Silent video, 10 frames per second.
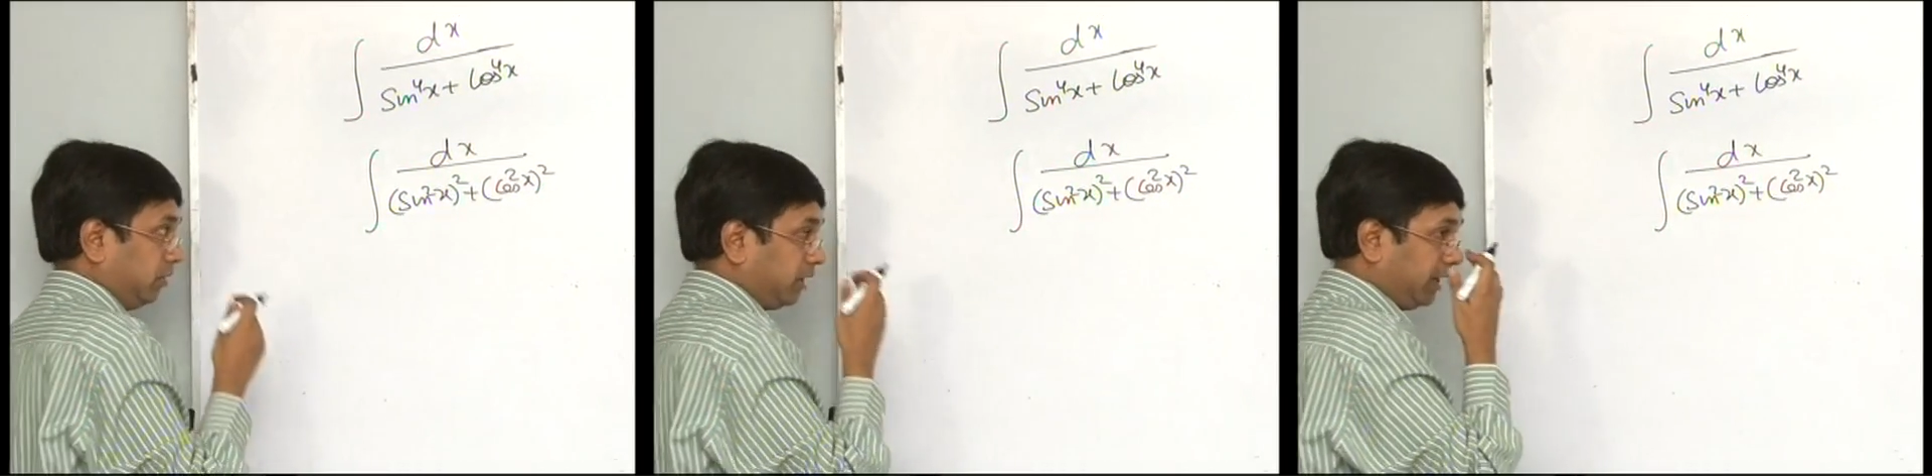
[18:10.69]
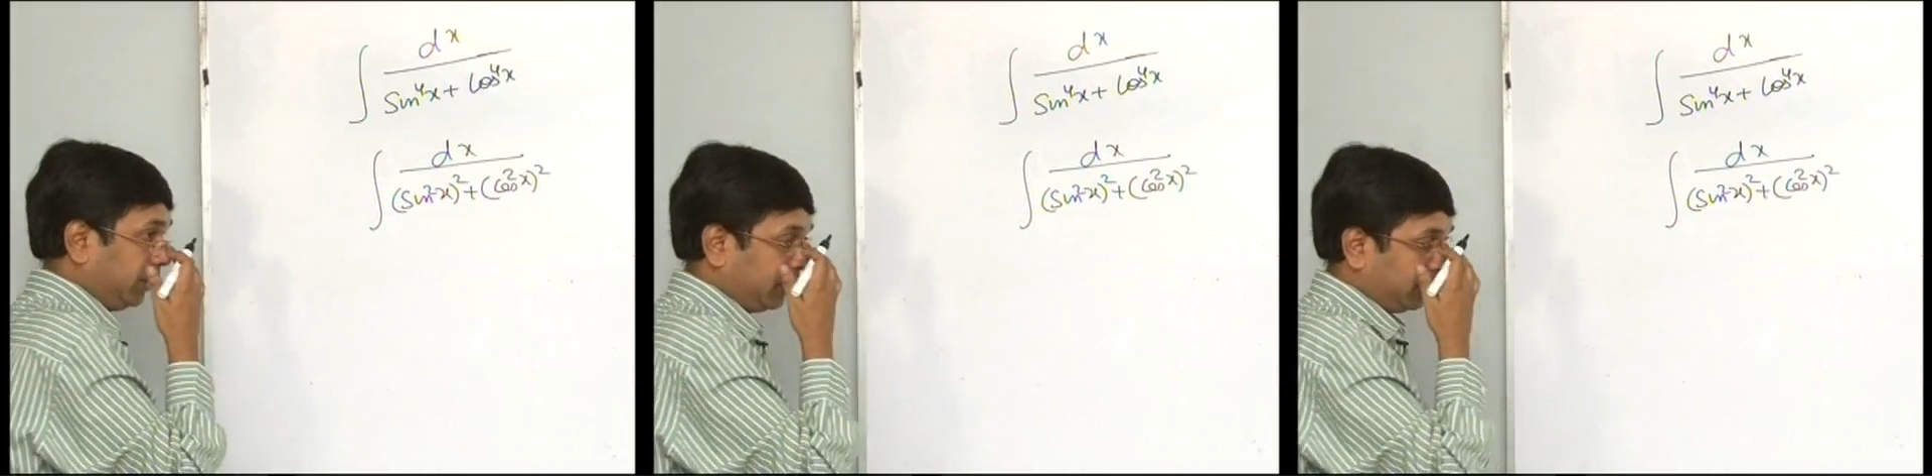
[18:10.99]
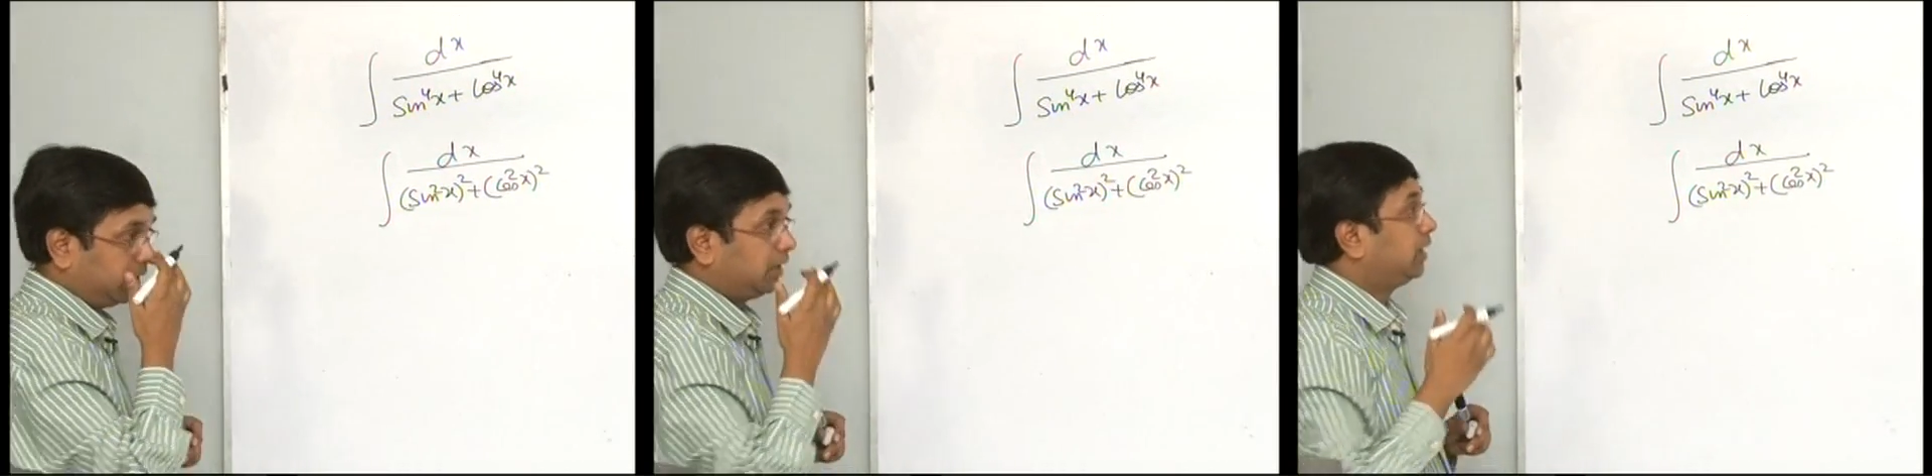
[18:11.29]
Right.
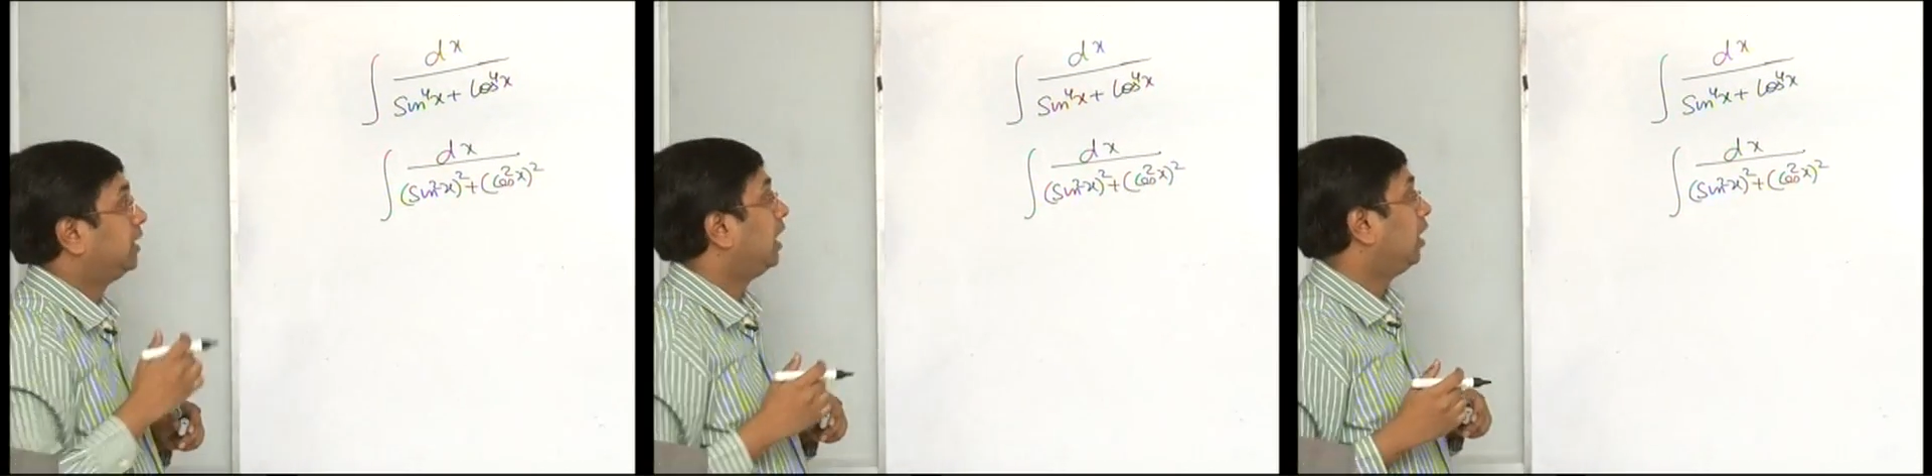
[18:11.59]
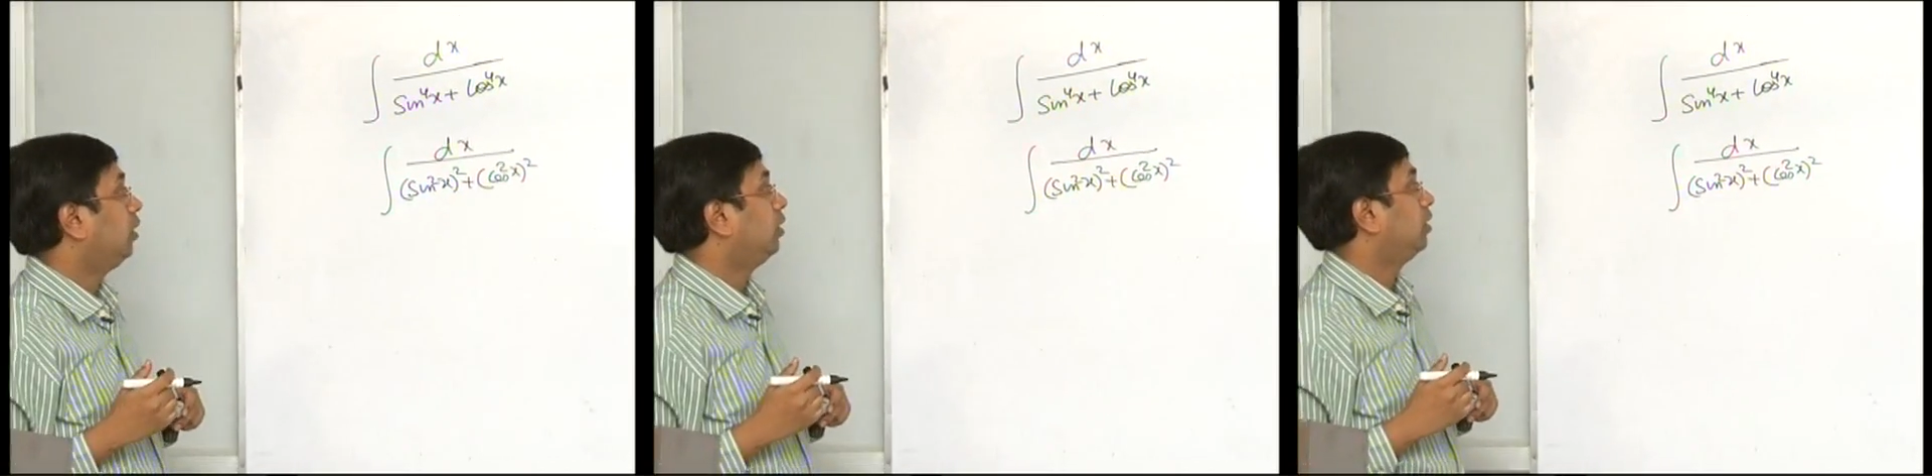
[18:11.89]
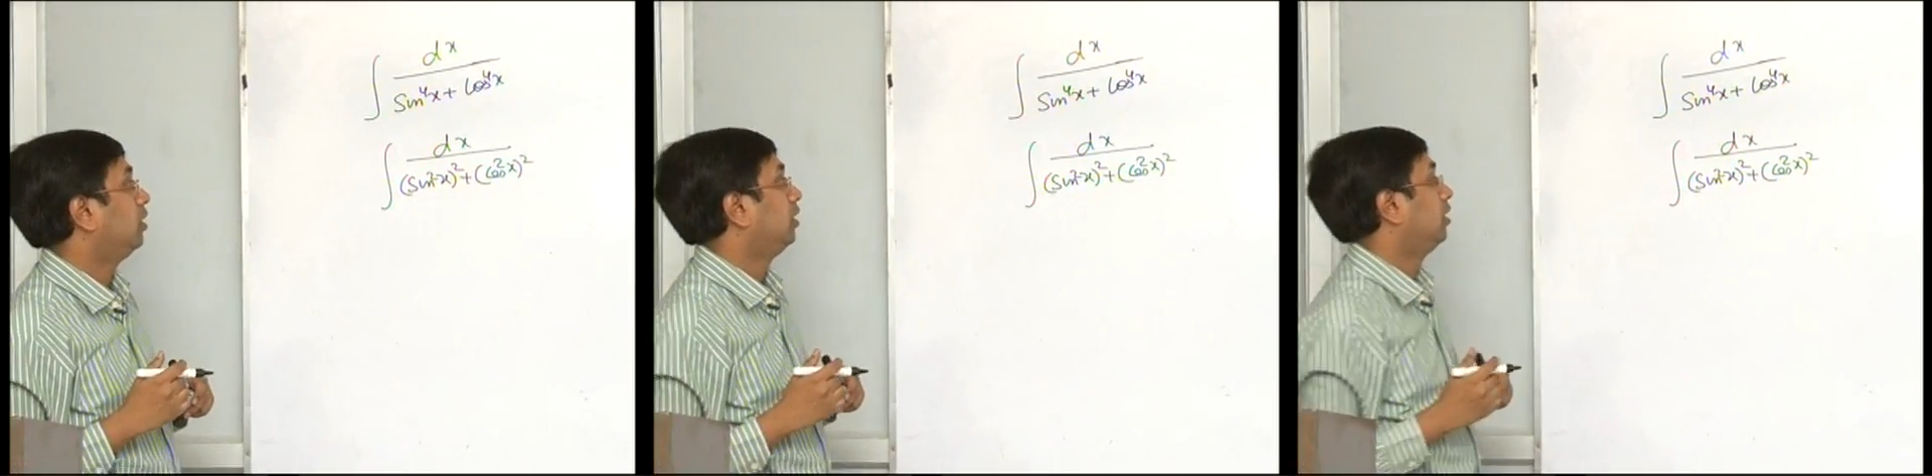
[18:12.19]
Now